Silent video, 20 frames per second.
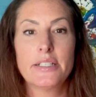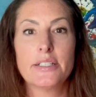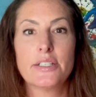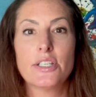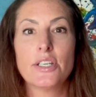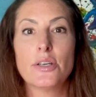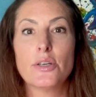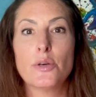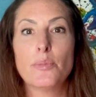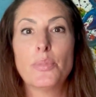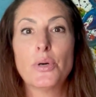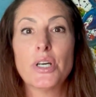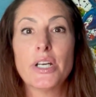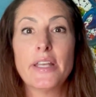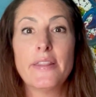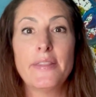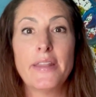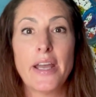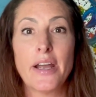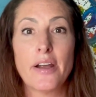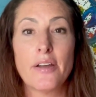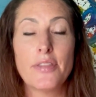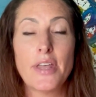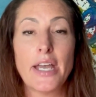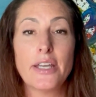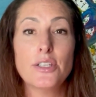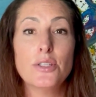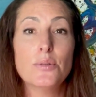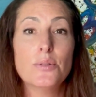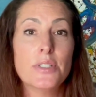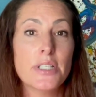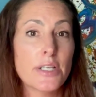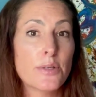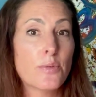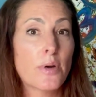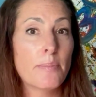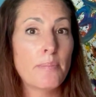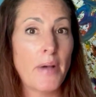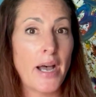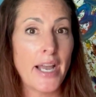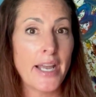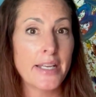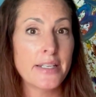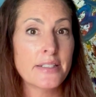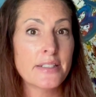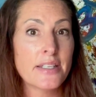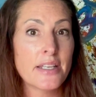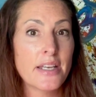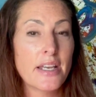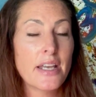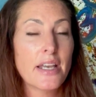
to put in there that you did remind